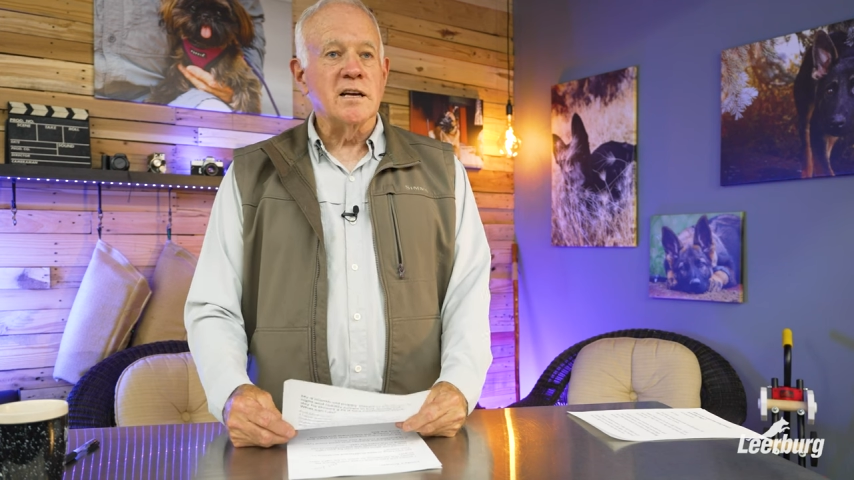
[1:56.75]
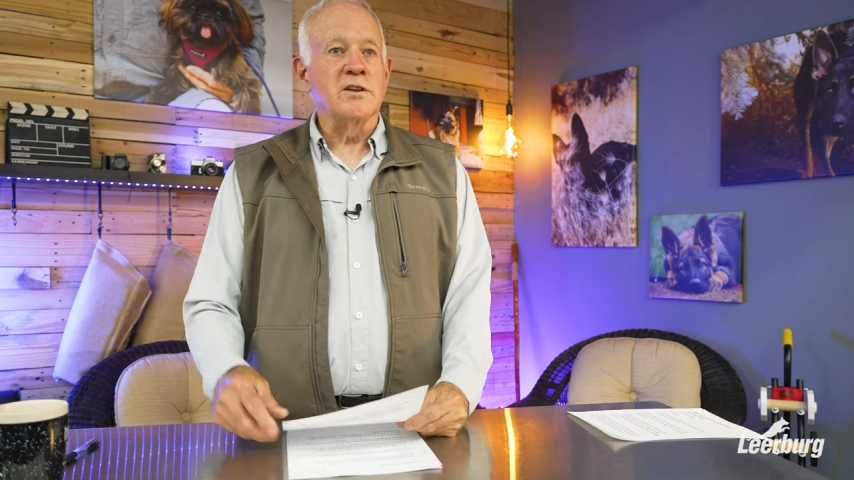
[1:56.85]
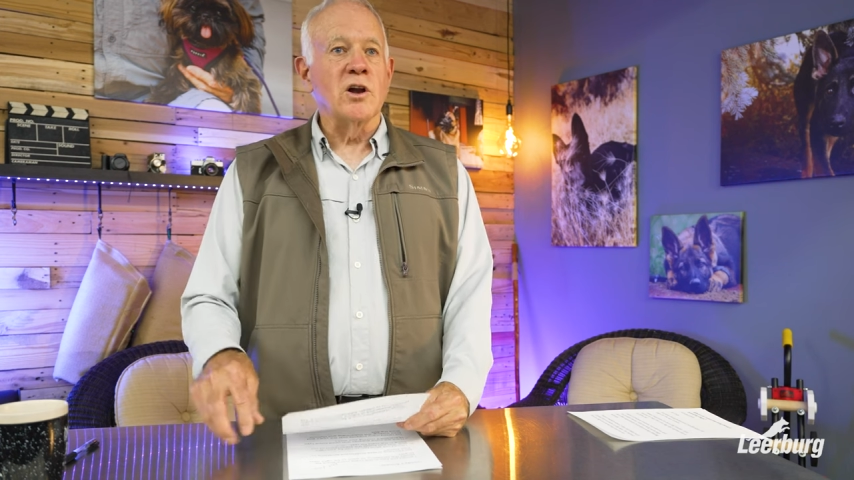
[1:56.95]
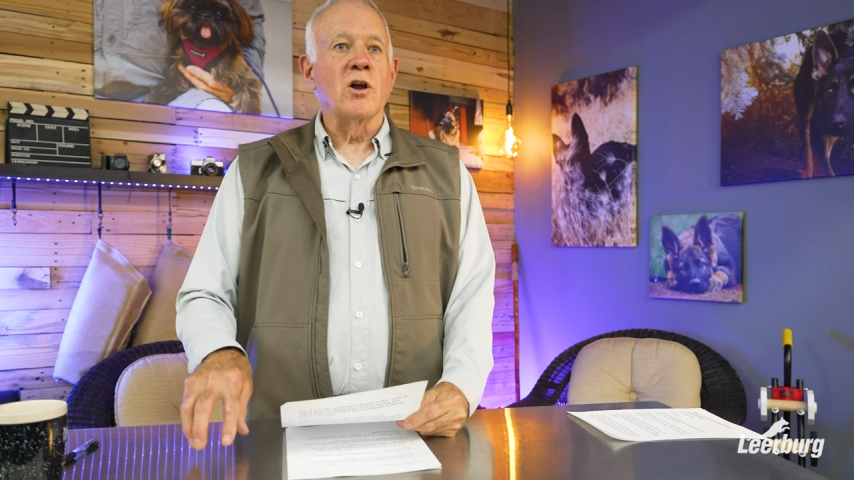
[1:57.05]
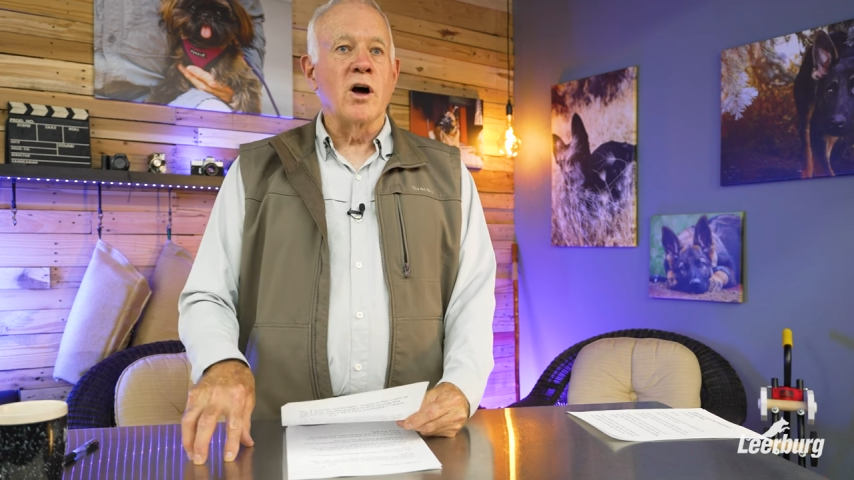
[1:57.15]
that
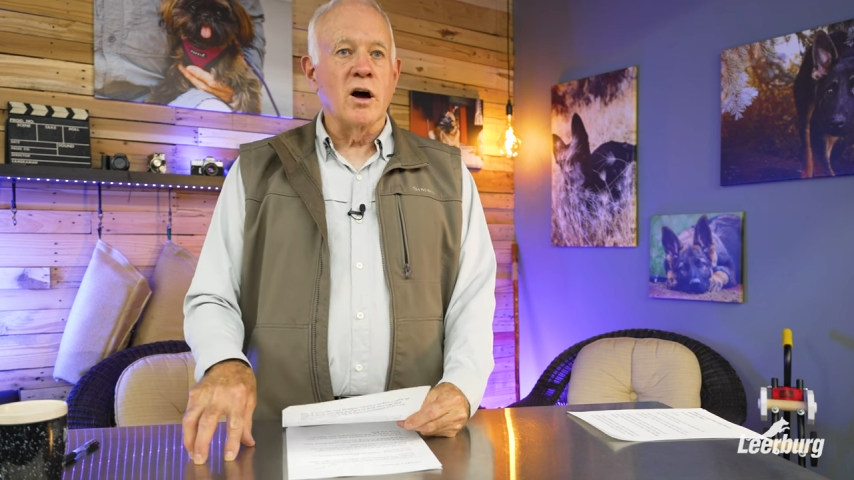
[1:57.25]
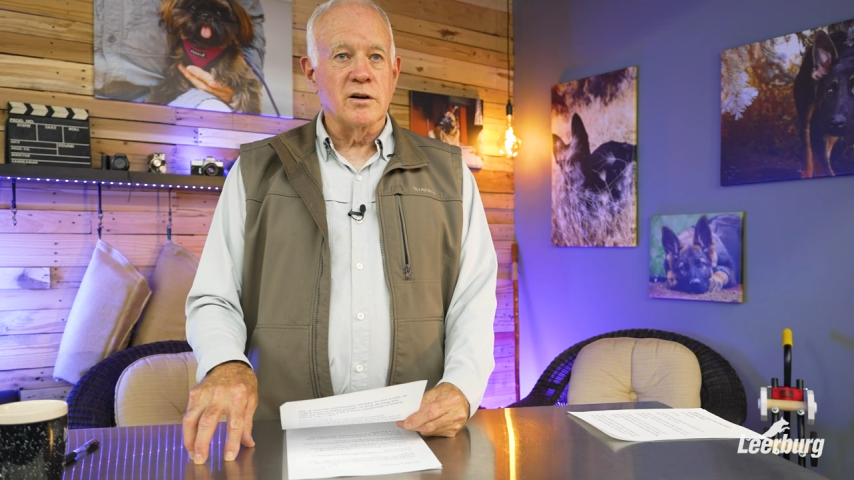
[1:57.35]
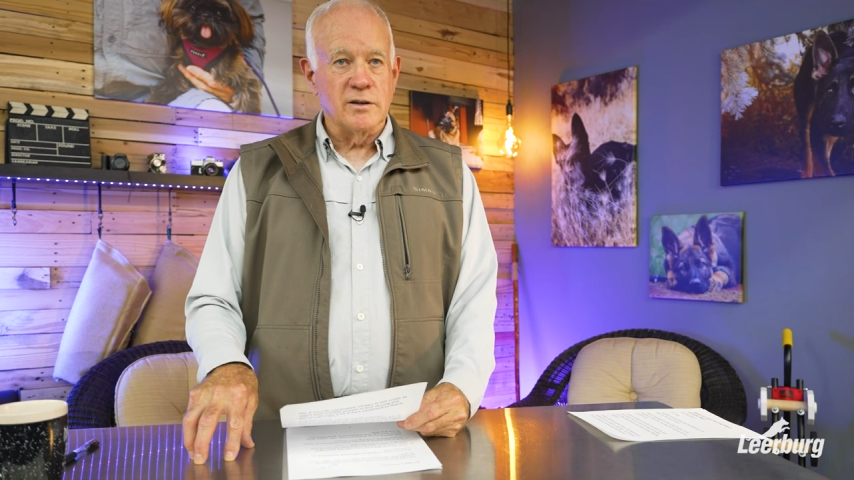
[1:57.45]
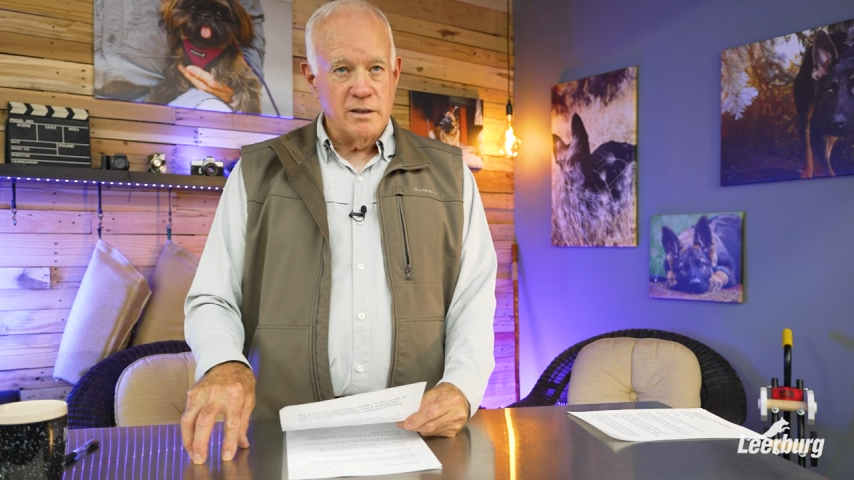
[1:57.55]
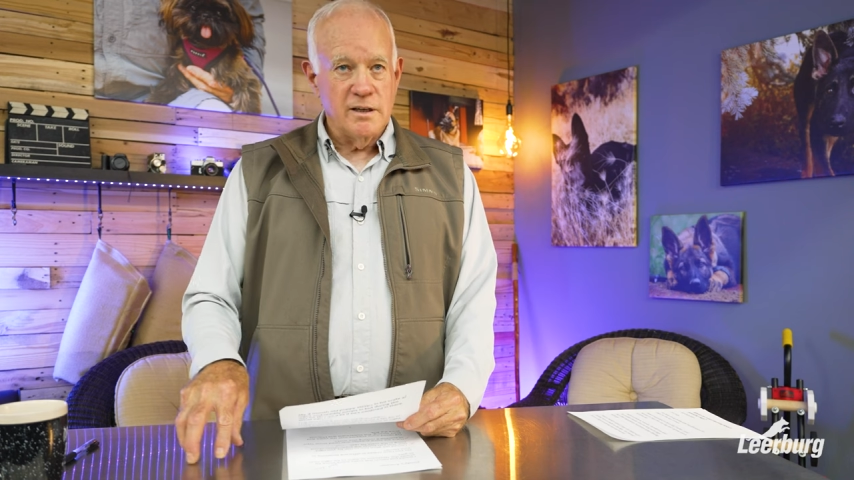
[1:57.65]
the
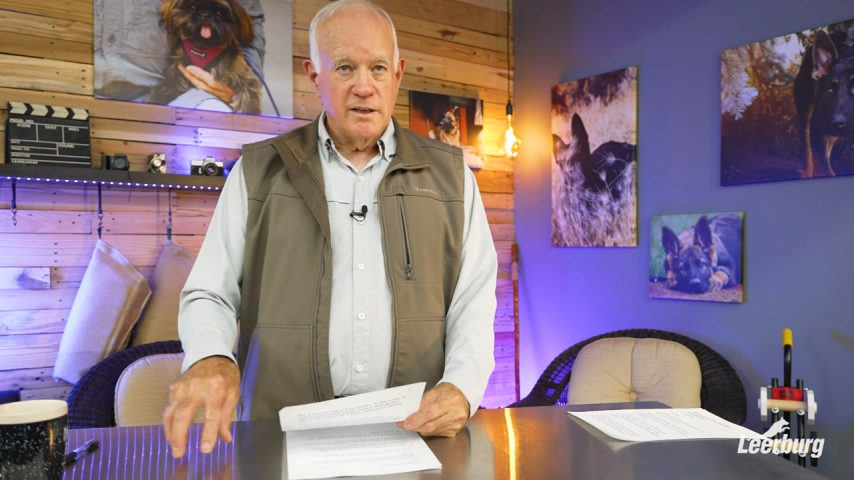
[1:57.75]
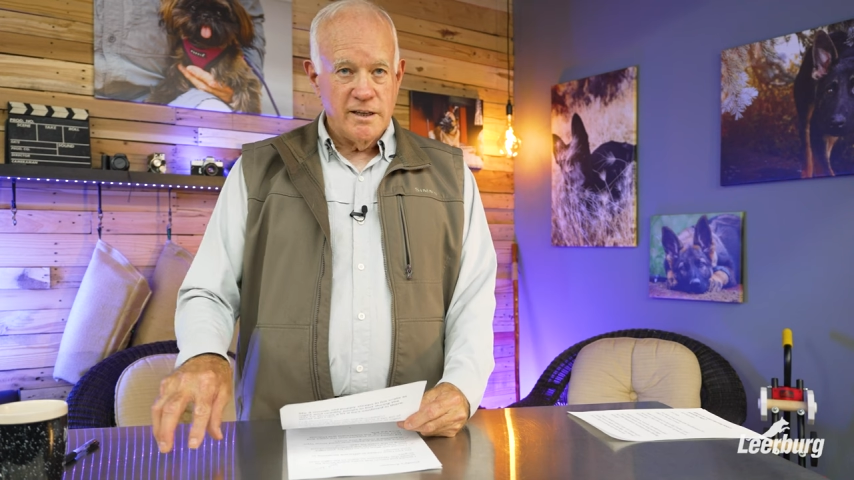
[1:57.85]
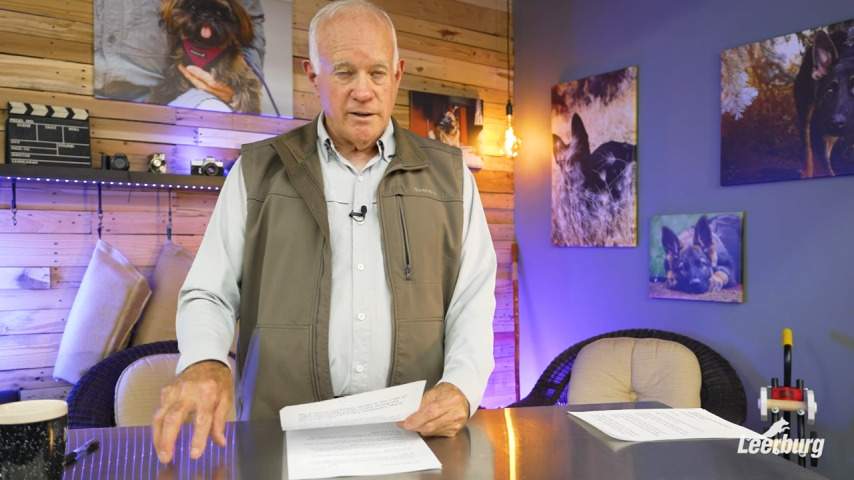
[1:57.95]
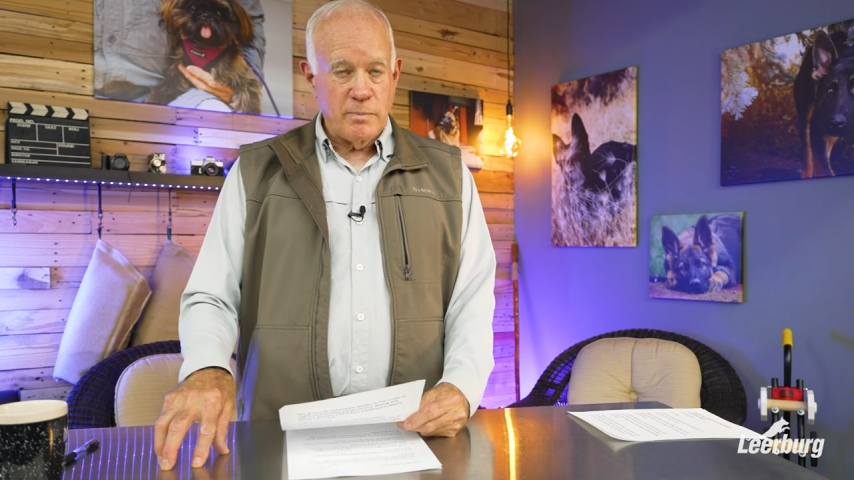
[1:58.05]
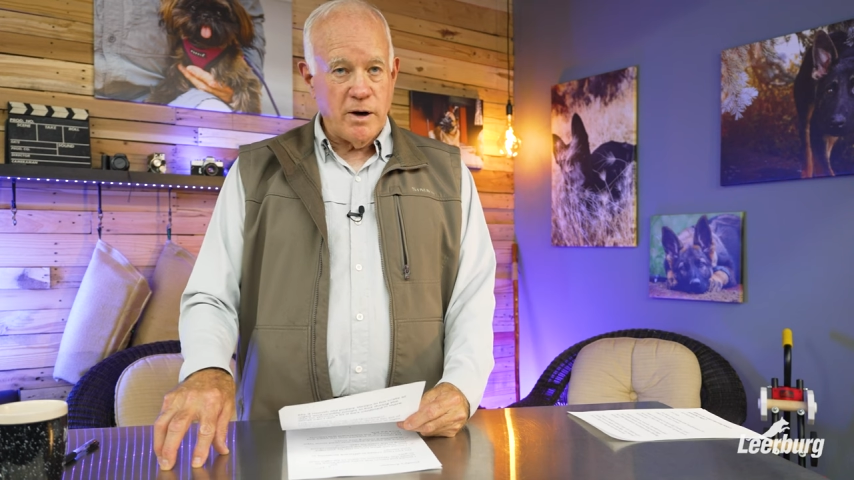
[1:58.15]
longer
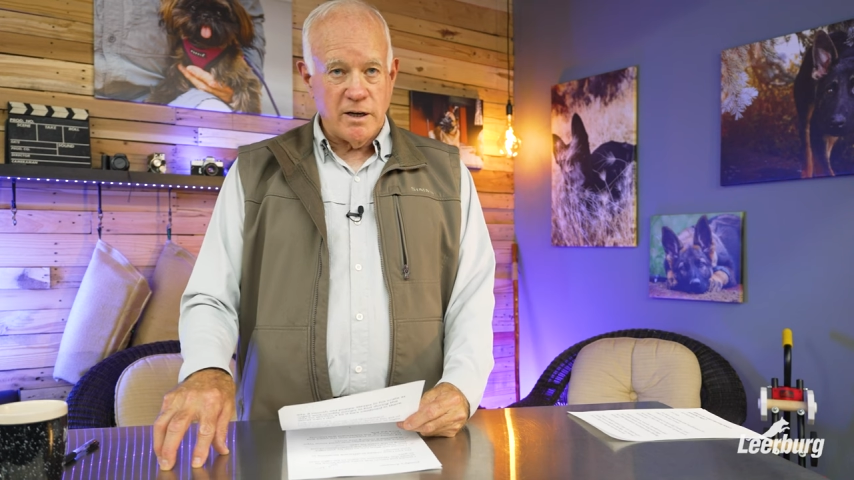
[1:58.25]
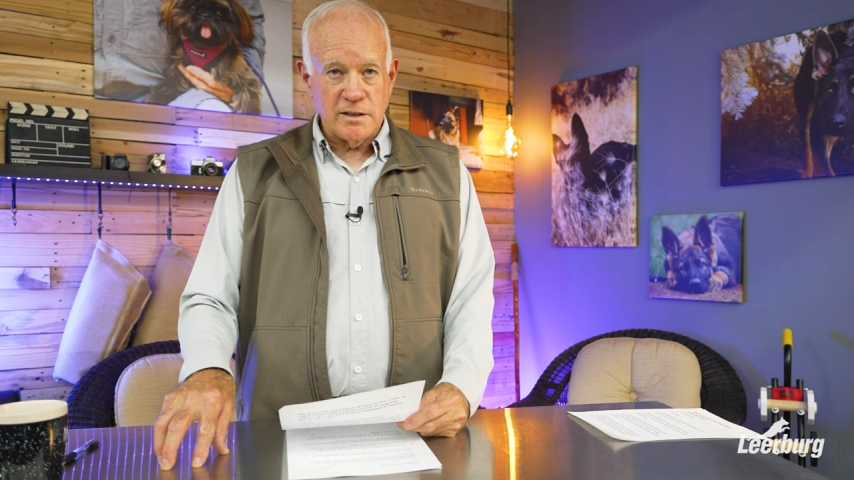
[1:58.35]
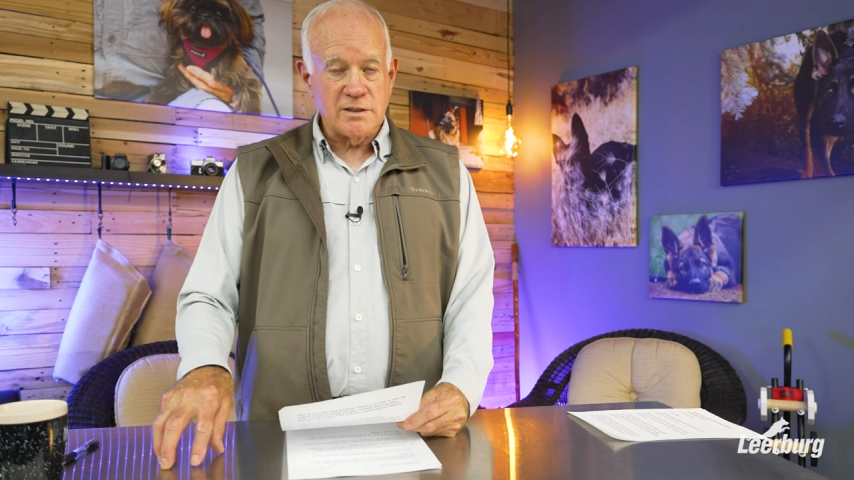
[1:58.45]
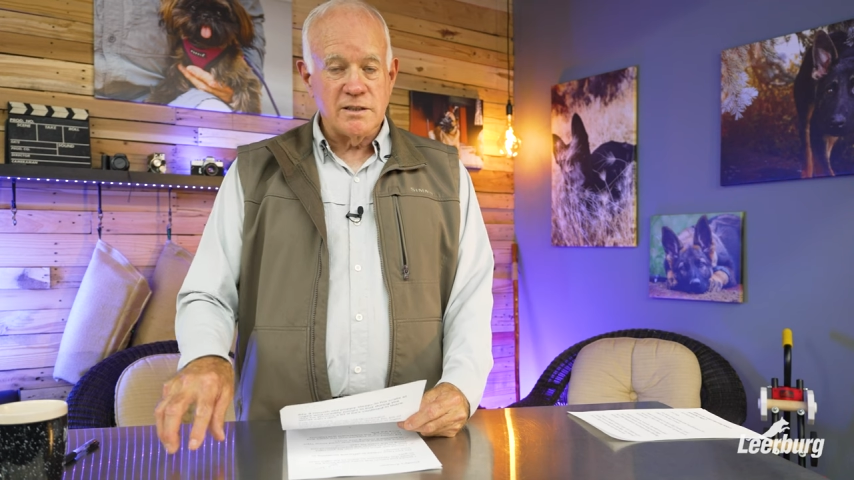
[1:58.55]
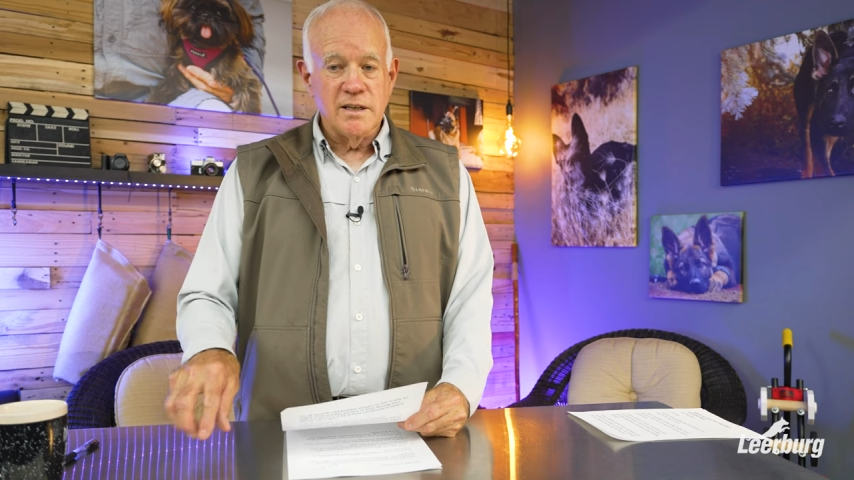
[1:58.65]
it
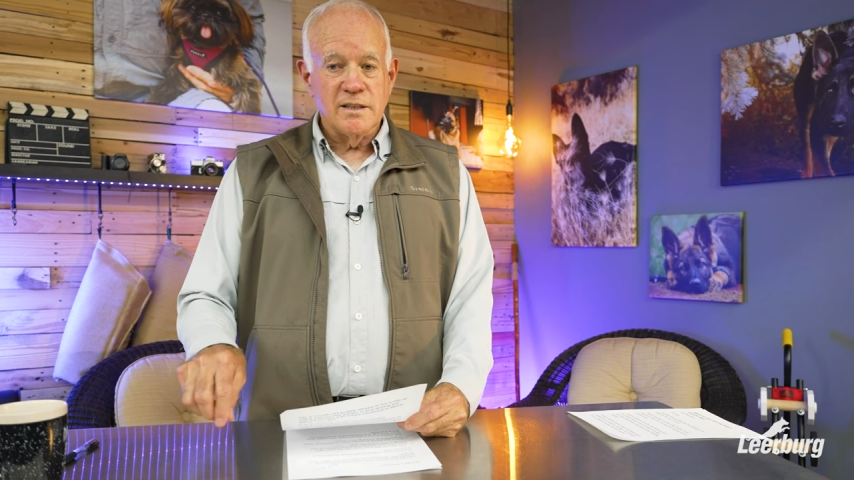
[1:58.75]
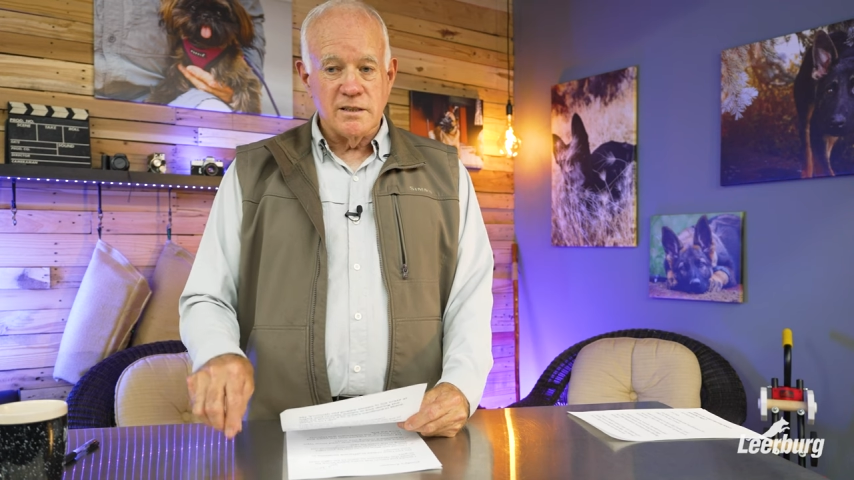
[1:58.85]
barks,